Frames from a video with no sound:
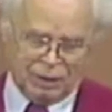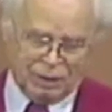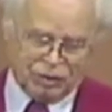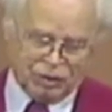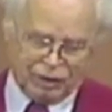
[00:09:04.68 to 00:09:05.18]

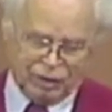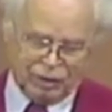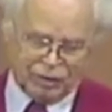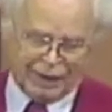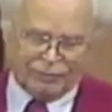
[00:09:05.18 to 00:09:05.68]
6
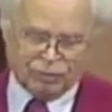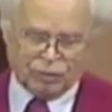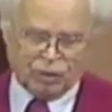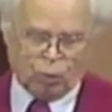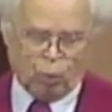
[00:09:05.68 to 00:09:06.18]
years
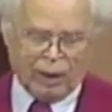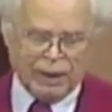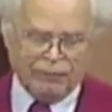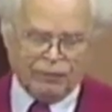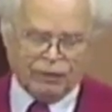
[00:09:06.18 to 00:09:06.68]
afterwards. The
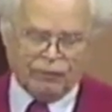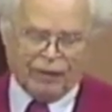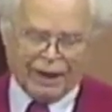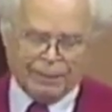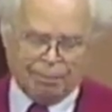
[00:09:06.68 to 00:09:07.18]
wave of
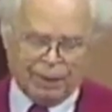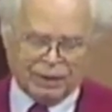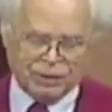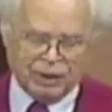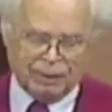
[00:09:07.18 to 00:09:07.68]
divine
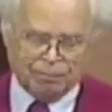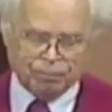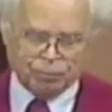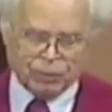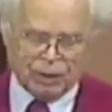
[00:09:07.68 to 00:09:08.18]
blessing
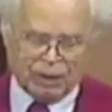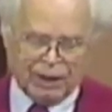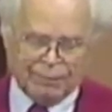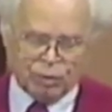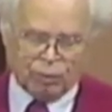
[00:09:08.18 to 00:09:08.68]

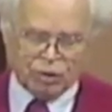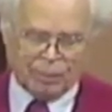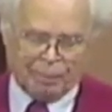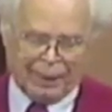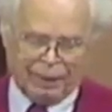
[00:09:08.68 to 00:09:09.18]
came to us
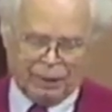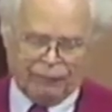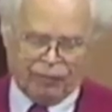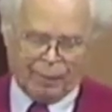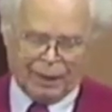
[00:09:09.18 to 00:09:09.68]
apparently
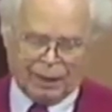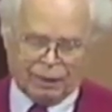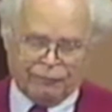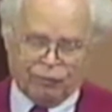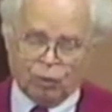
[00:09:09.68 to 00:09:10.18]
from
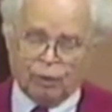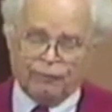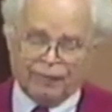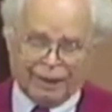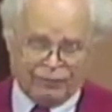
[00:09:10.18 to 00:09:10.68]
Ireland 4 or
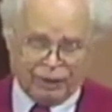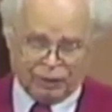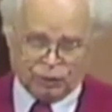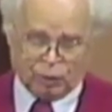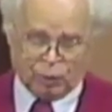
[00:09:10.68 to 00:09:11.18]
5
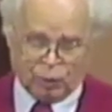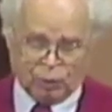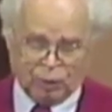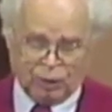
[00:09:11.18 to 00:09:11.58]
years ago.